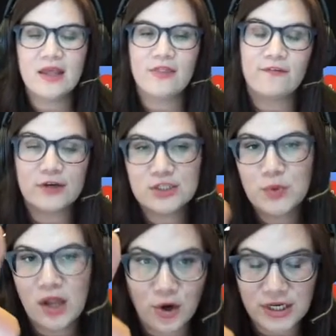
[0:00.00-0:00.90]
The first
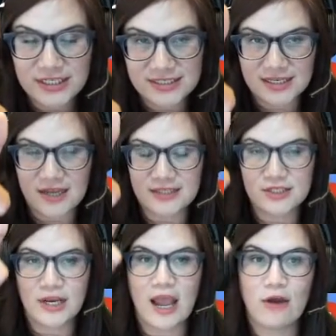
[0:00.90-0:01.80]
one I already discussed
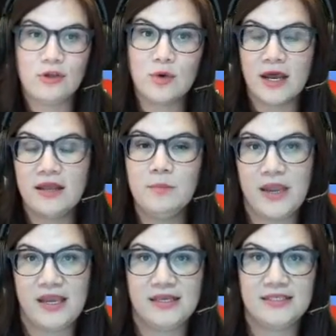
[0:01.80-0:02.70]
on how you cut and
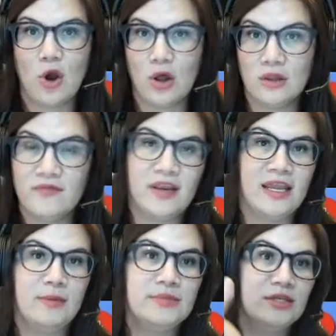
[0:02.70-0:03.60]
paste all of the
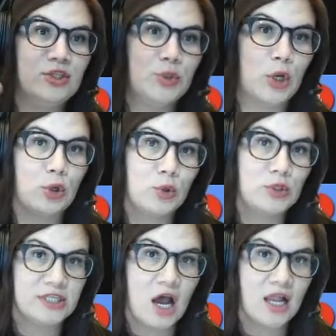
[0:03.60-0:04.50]
names into a Google
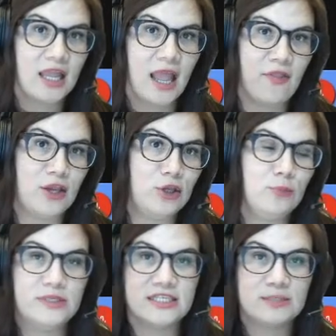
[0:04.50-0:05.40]
Doc and then you
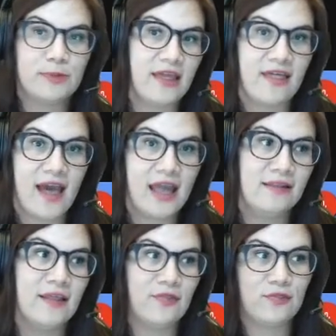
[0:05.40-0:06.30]
display that
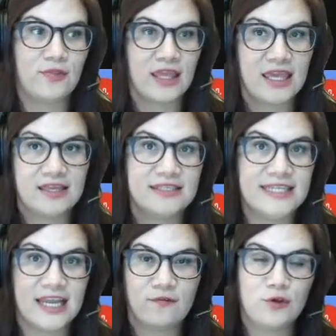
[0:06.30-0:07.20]
and let the kids
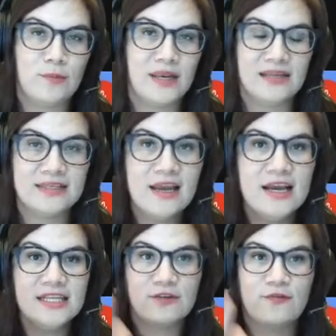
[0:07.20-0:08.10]
take a few minutes
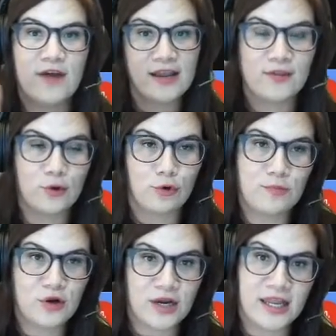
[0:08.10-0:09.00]
to find the group
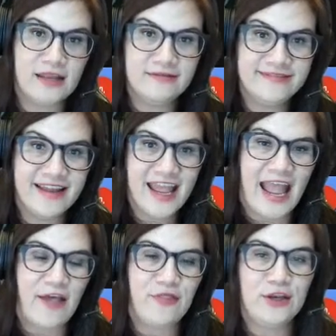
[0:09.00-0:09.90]
they're in.
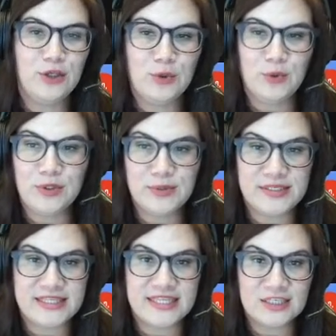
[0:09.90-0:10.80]
And then you
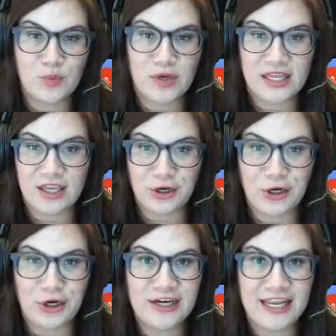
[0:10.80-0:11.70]
use this one
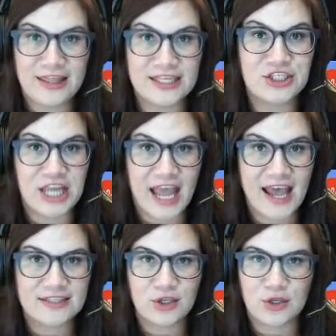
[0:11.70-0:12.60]
here in the
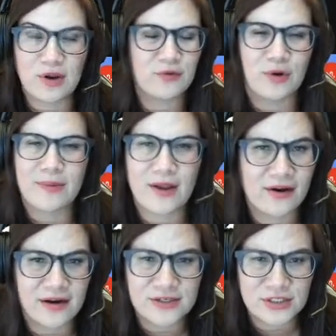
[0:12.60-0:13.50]
chat so you don't have to worry about
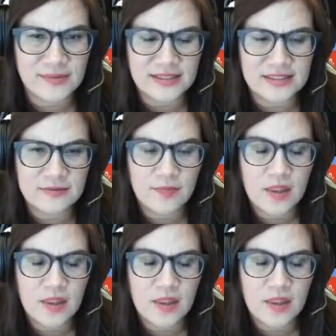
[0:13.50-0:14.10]
character limits.